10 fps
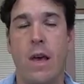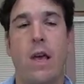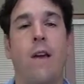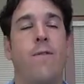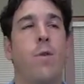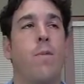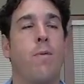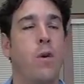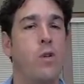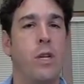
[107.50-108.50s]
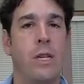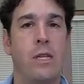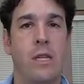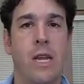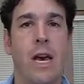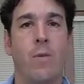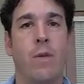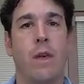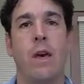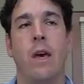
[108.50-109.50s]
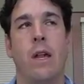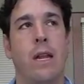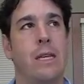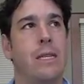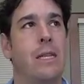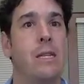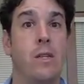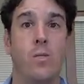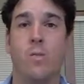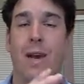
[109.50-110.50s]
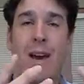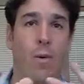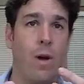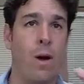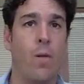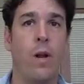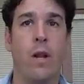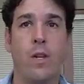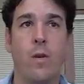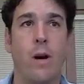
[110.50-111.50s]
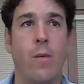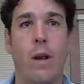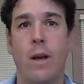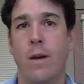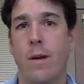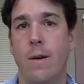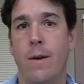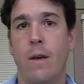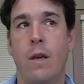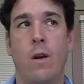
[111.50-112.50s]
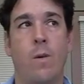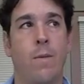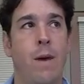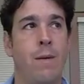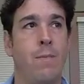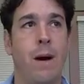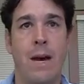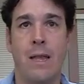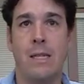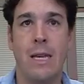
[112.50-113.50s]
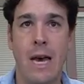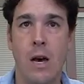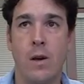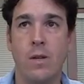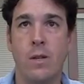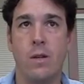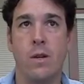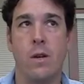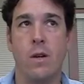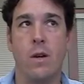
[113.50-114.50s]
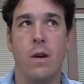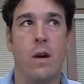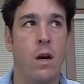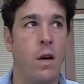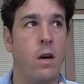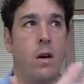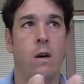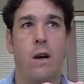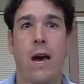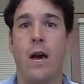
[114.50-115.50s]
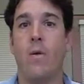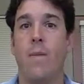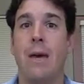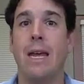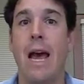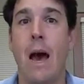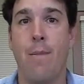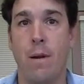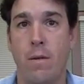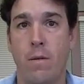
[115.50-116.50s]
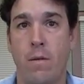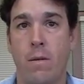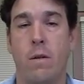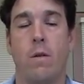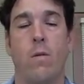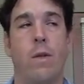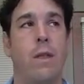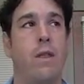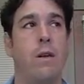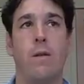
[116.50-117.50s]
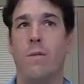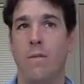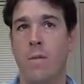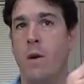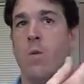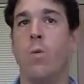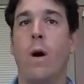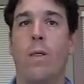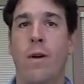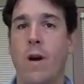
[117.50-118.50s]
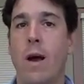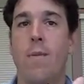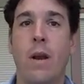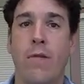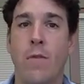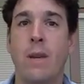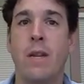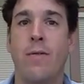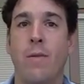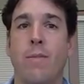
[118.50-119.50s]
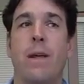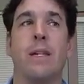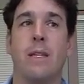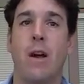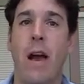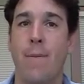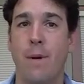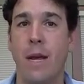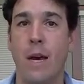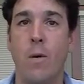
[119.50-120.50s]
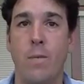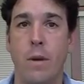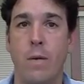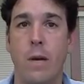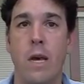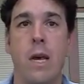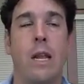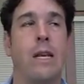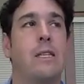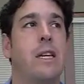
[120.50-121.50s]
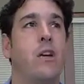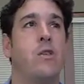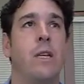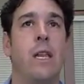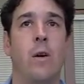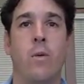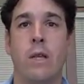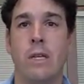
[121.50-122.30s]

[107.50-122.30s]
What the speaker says: If you approach it instead with a, listen, this is kind of what I want to do. I want to, maybe buy this house. How do I make it happen? Well, then they're operating from a different place. They're happy to help you. Let's say you're dealing with a